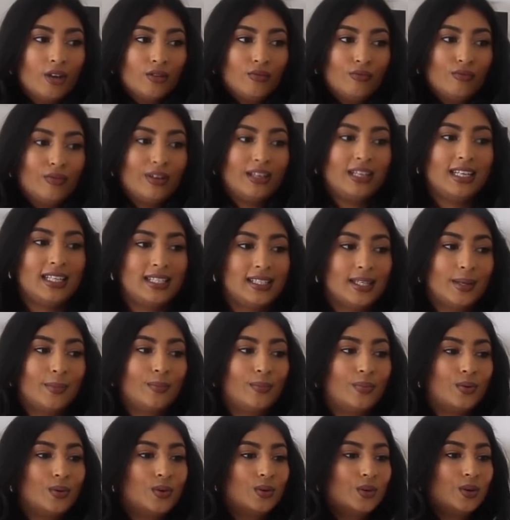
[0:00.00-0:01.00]
really
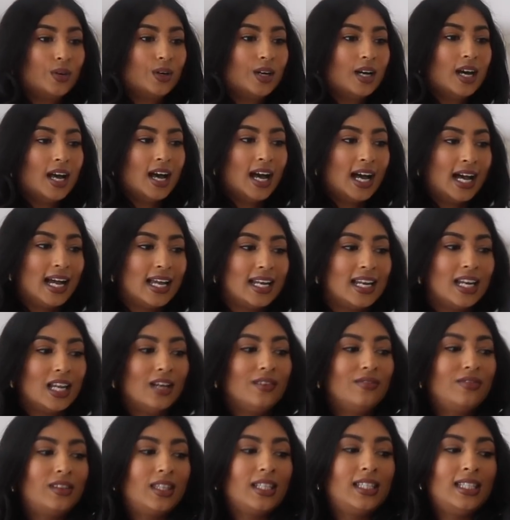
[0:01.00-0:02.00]
simple. I
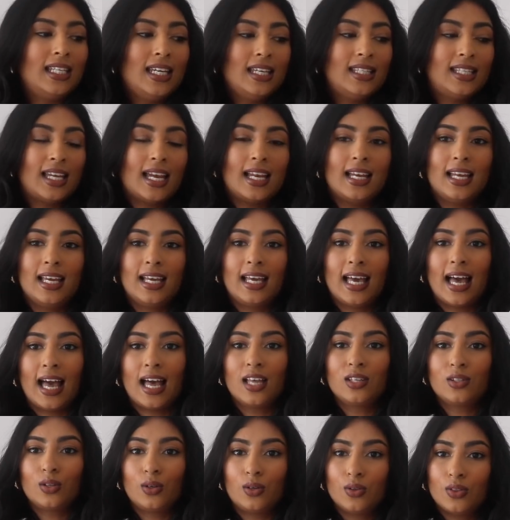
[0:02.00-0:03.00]
love the detailing it
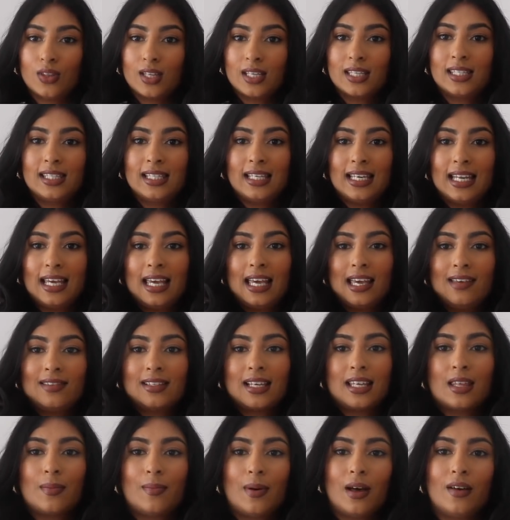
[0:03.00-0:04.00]
has on the sleeves,
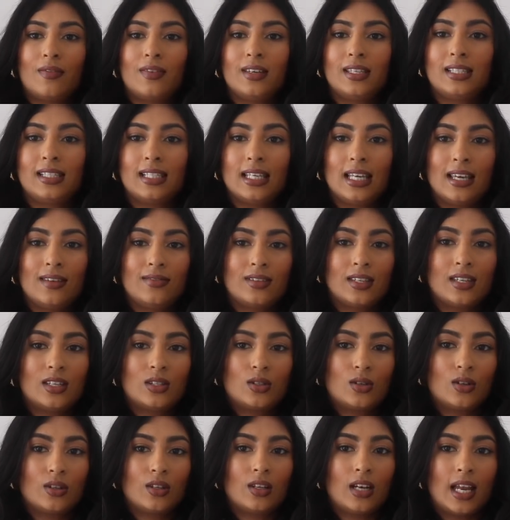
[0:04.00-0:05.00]
like the puffy sleeves, and it's
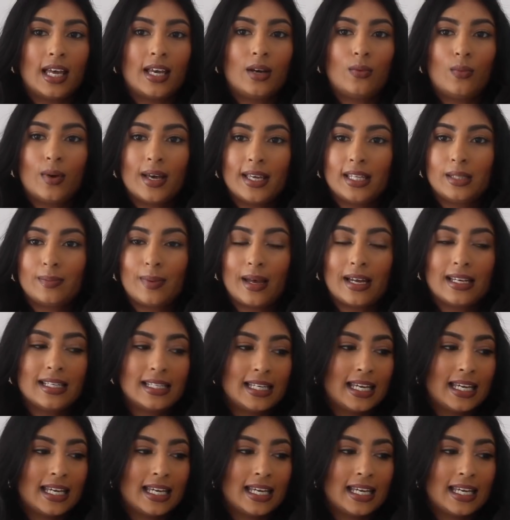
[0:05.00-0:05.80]
got the like waistband